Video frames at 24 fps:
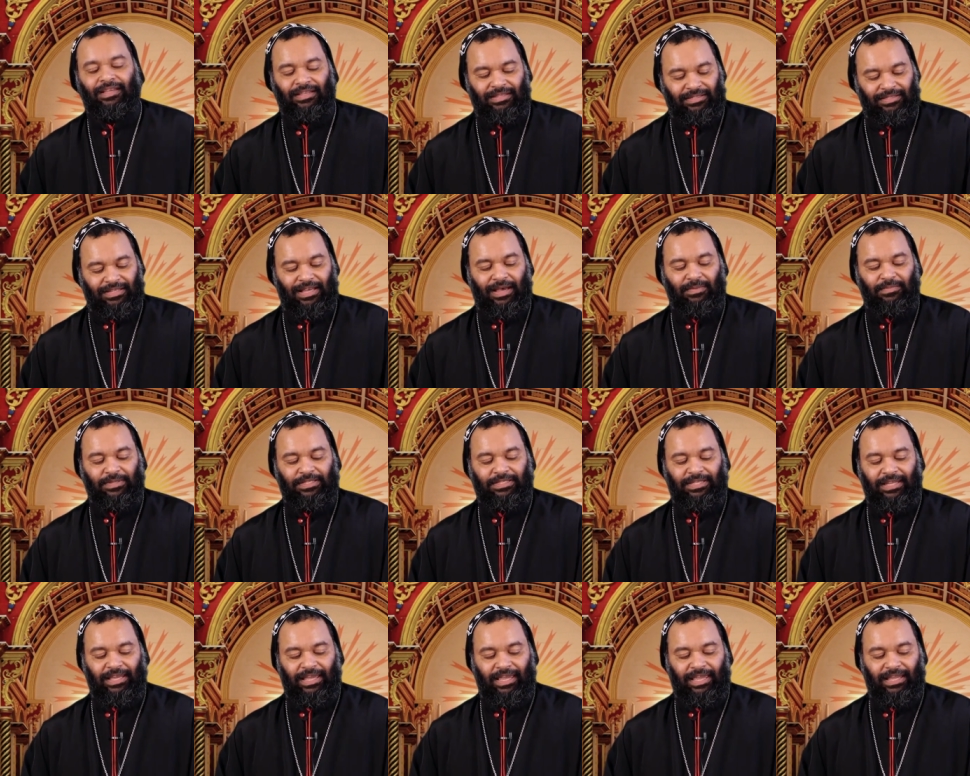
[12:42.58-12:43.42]

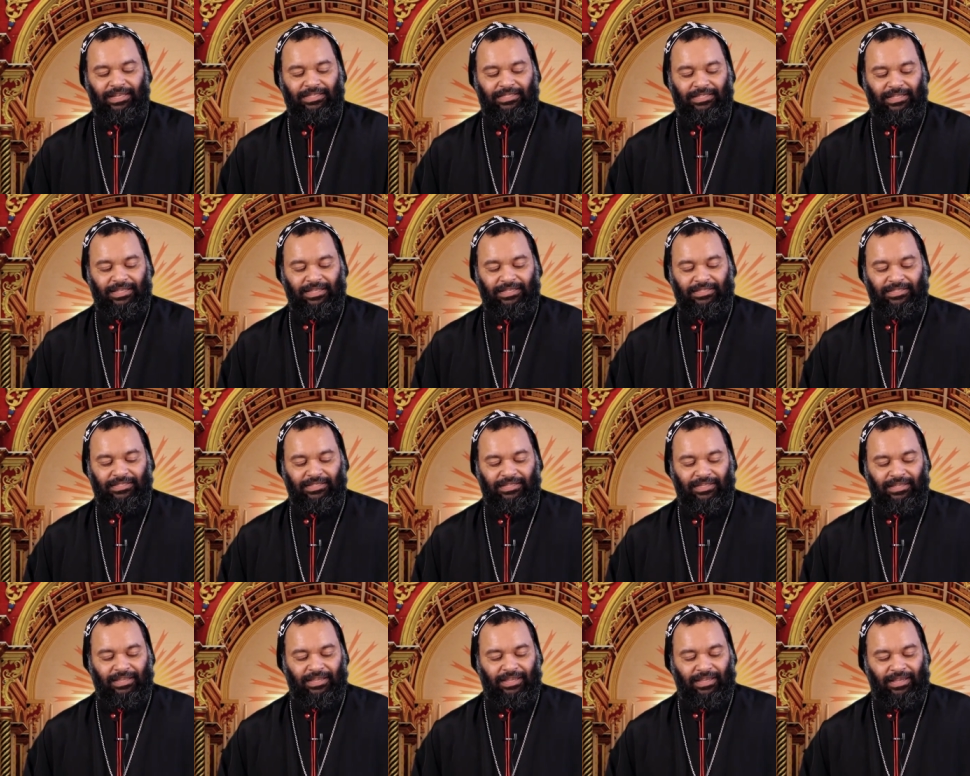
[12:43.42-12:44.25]
Psalmist again
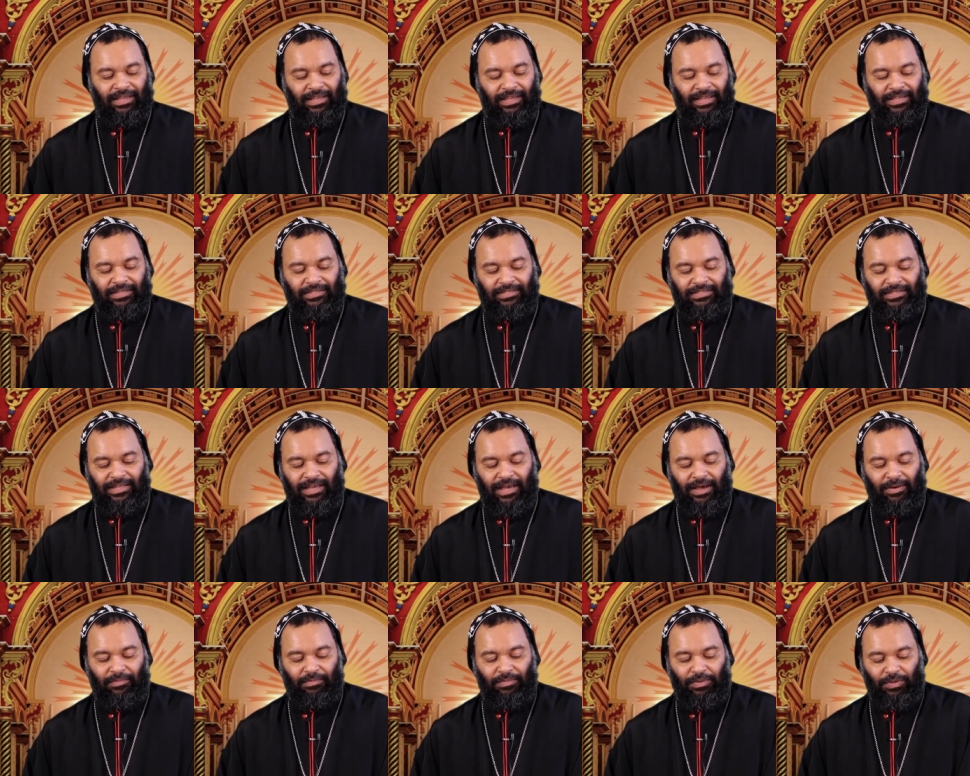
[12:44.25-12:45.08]
says,
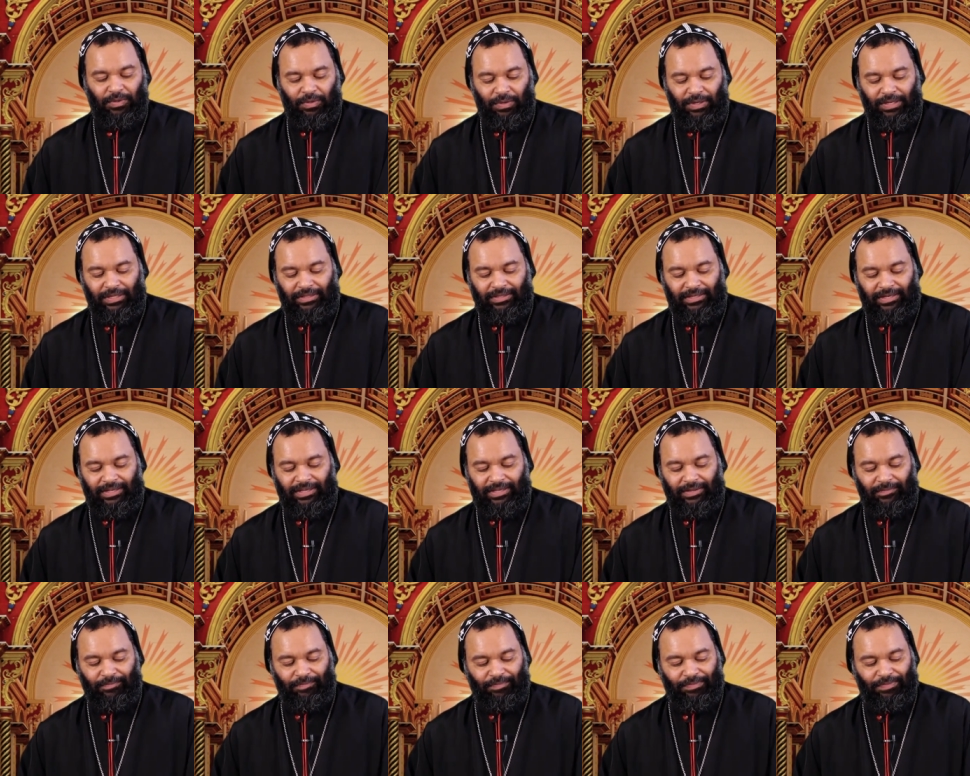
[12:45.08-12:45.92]
Psalm
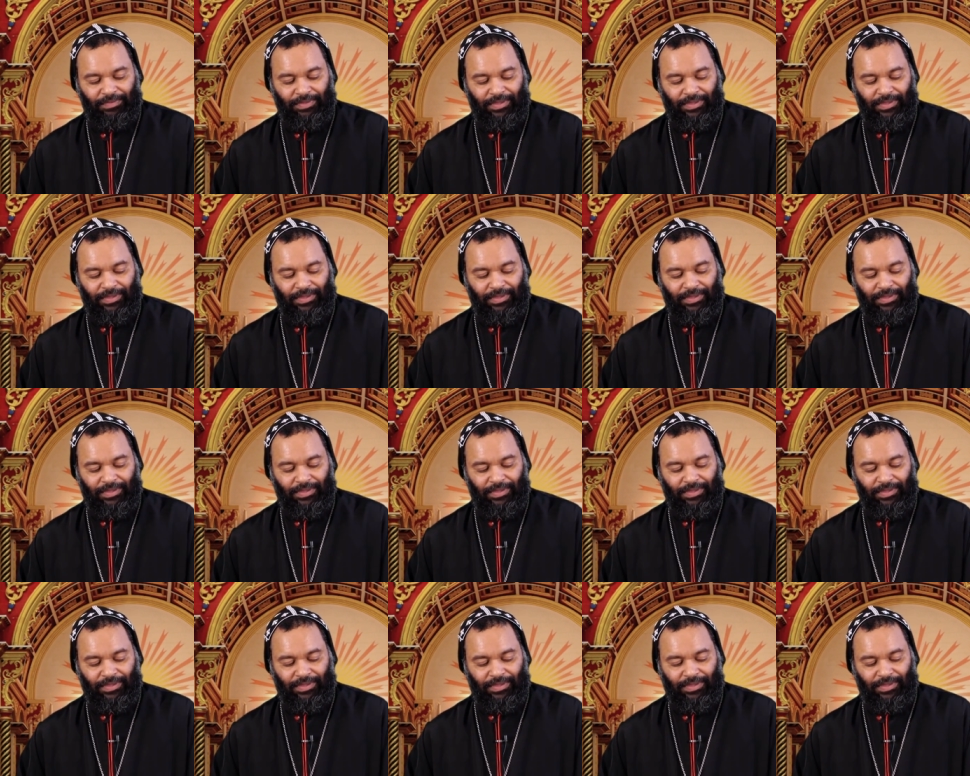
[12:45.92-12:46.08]
23,